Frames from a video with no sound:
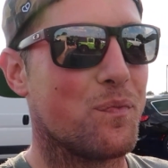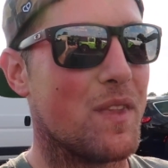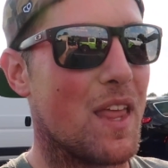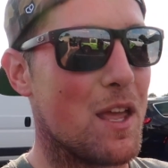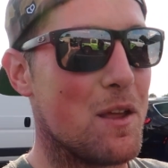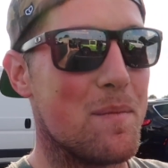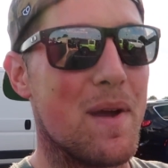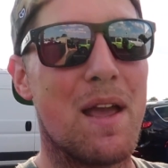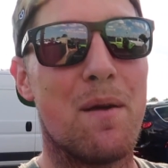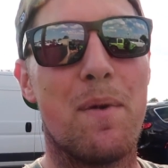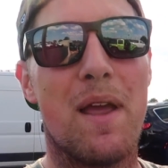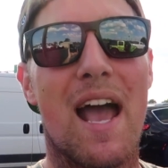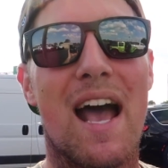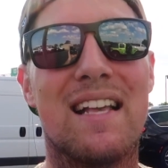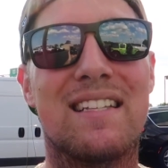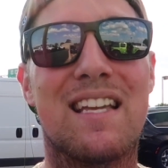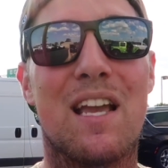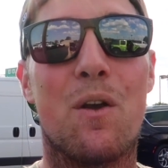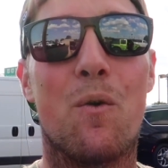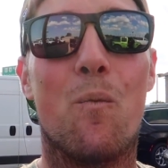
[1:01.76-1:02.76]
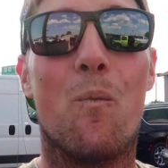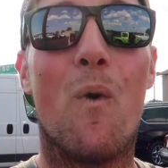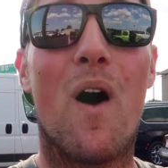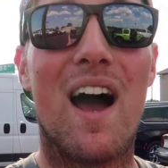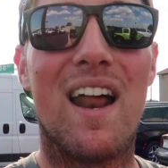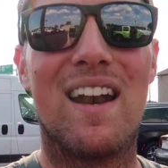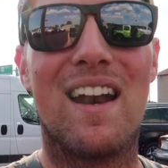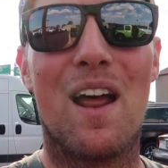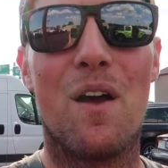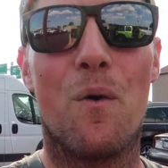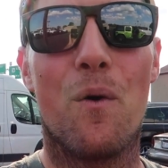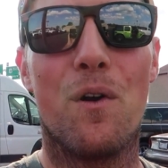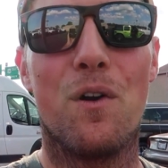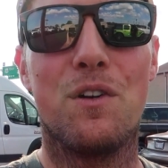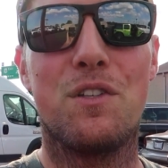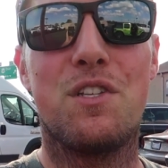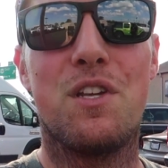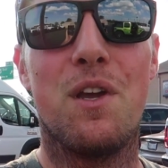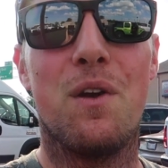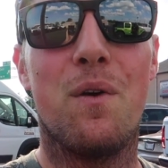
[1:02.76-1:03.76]
Now you may be asking, why did I
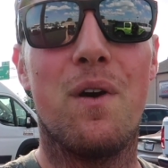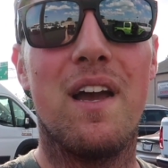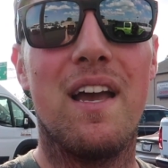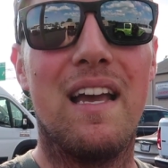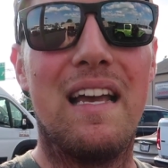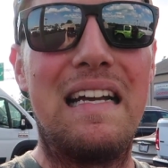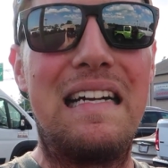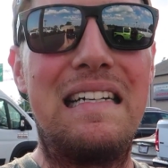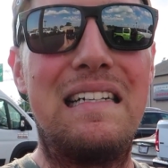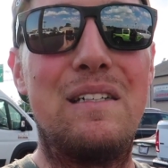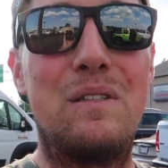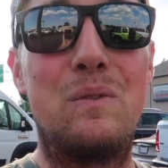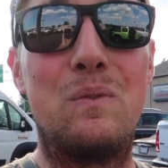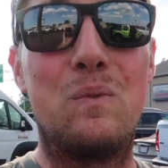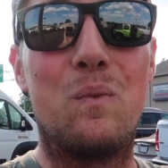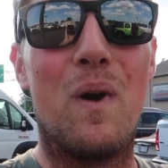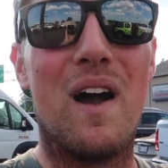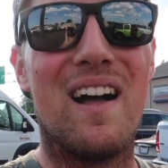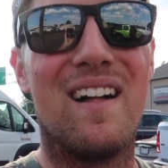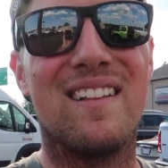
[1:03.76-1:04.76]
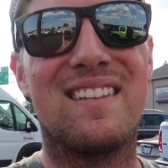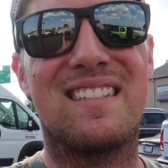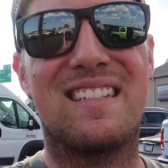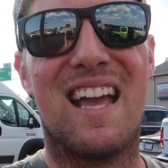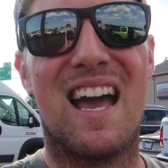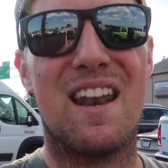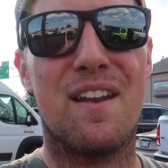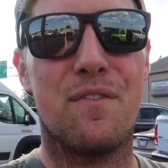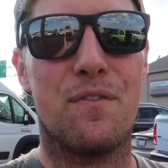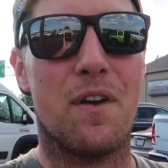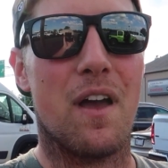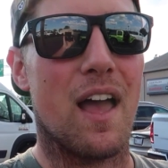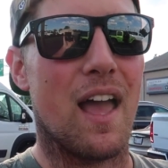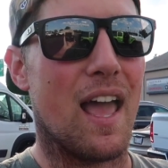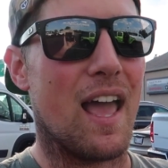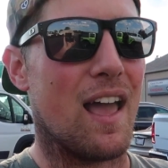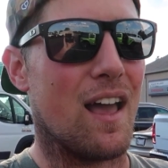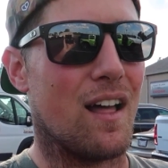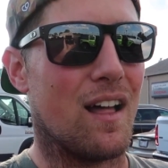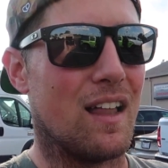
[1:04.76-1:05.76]
order 2? Well, it's kind of
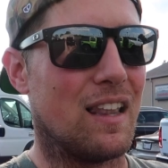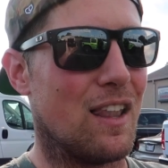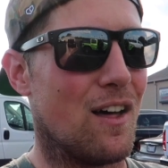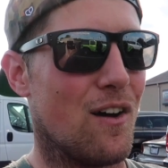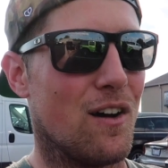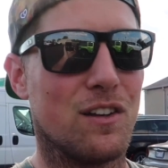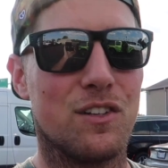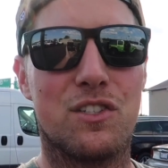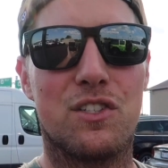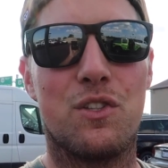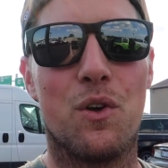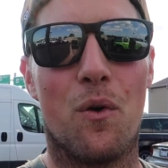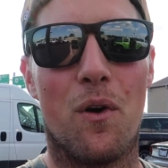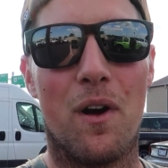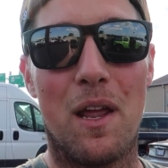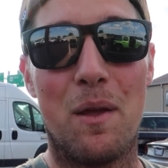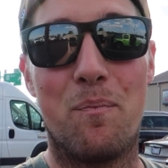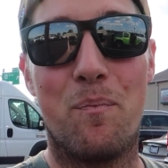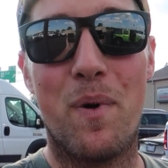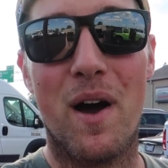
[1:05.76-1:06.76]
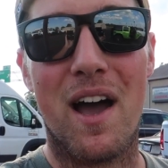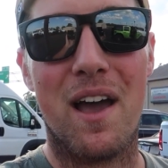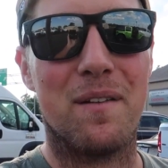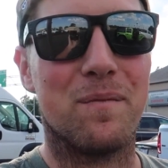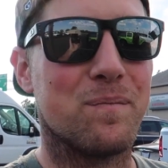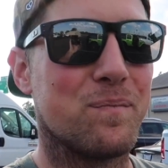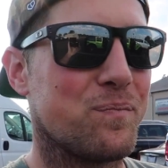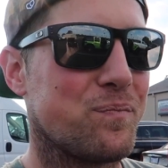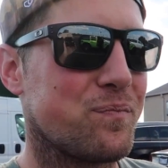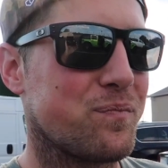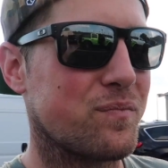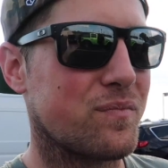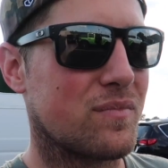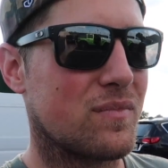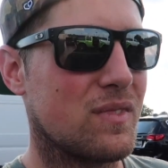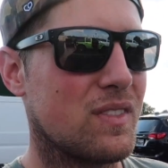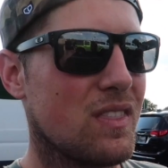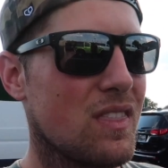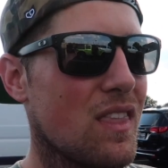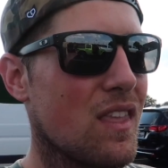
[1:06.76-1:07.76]
a long story, but
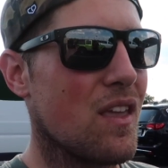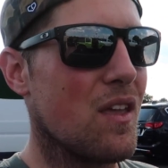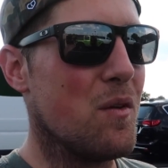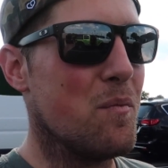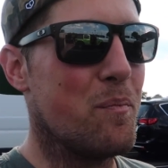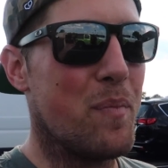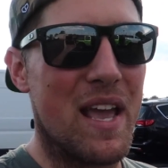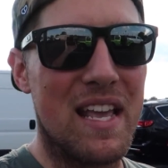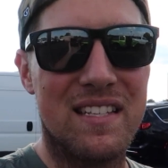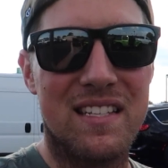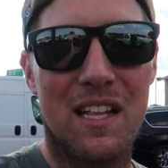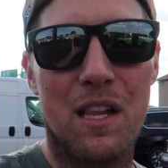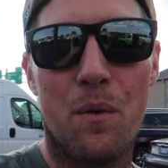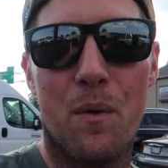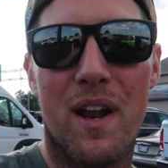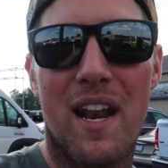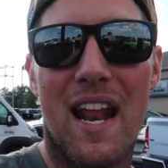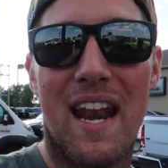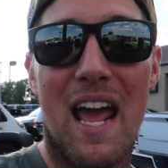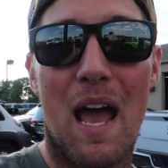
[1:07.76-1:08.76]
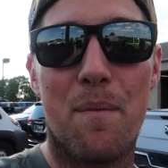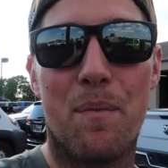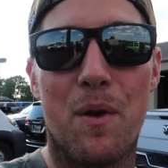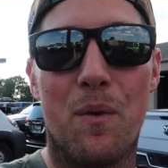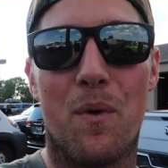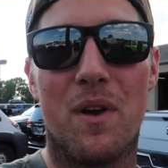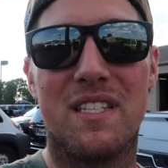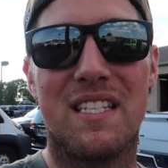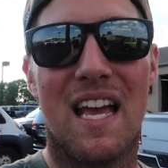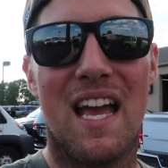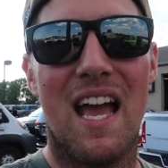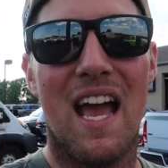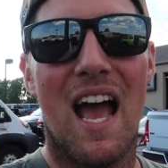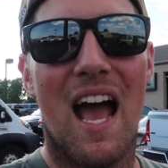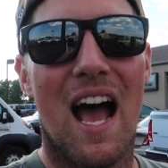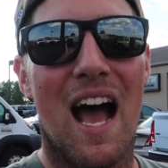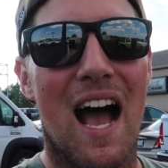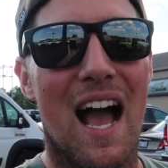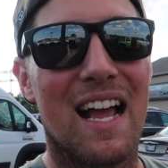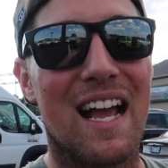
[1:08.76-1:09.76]
basically what had happened was
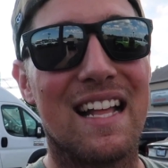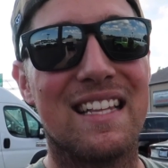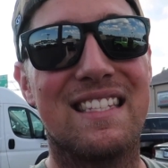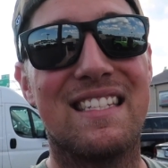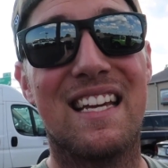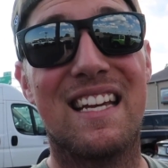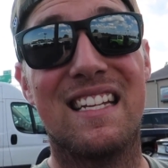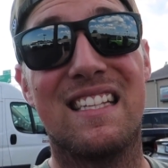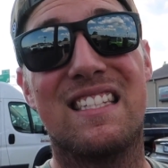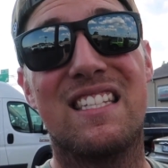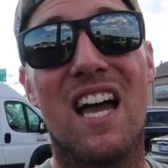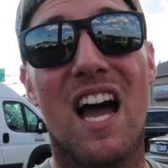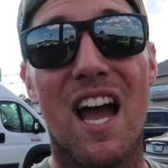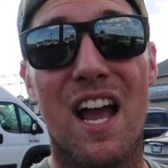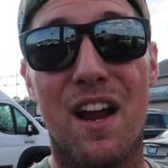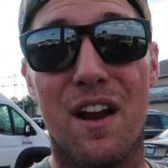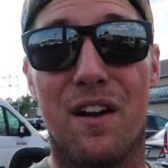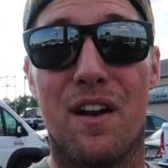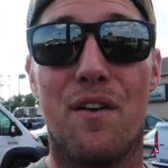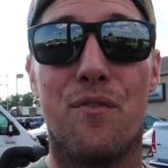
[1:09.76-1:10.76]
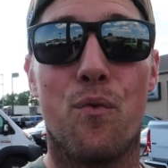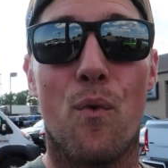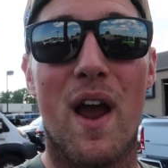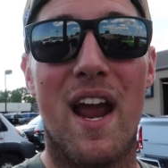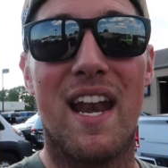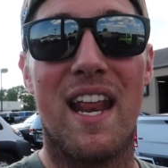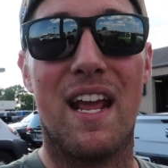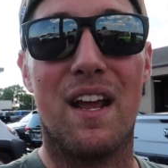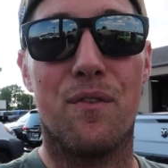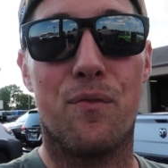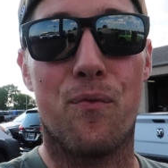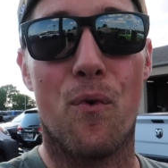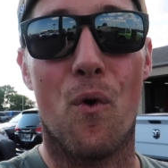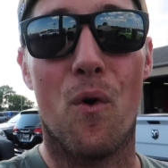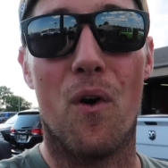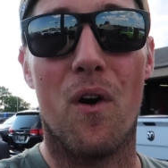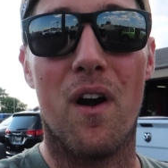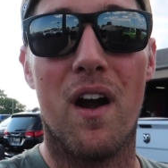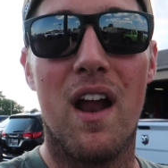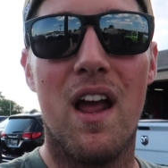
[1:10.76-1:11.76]
I got sick and tired of waiting
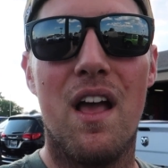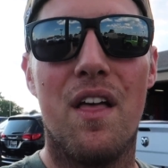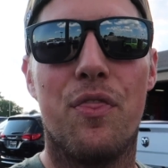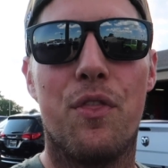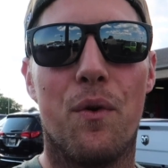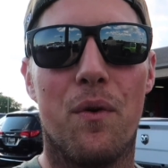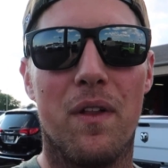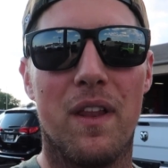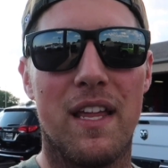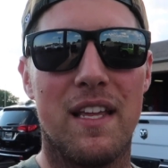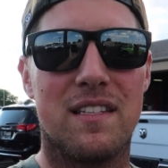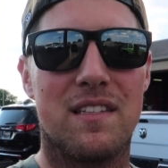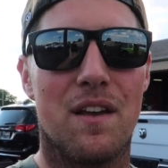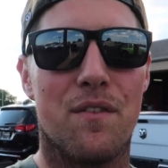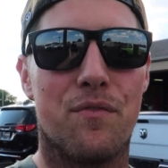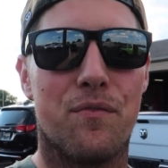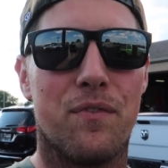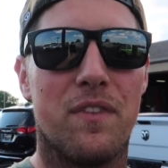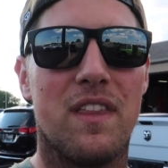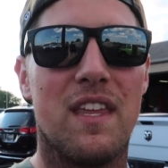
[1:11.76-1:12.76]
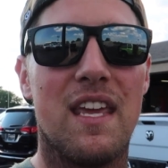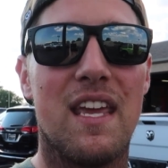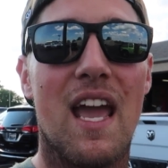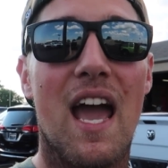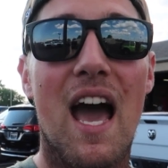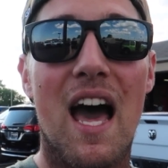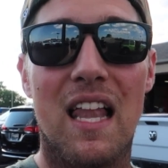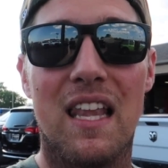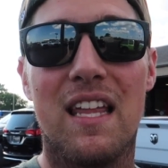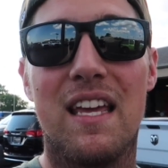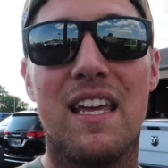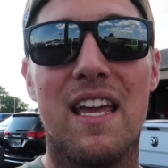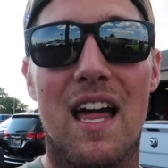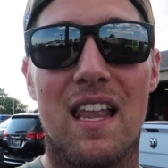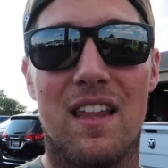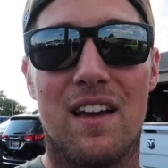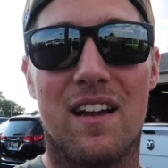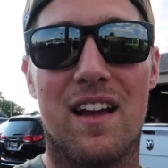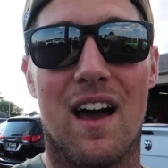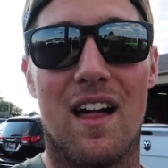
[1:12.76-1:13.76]
for the release of the Hella
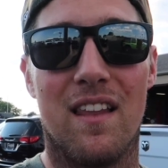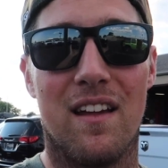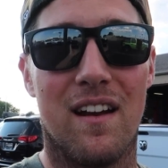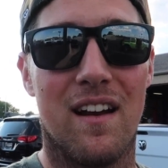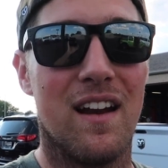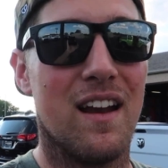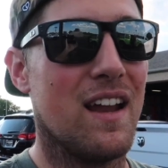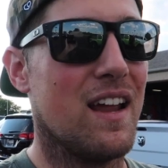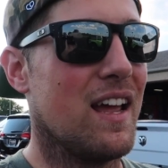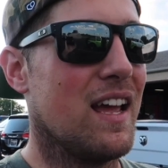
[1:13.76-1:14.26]
Yella color.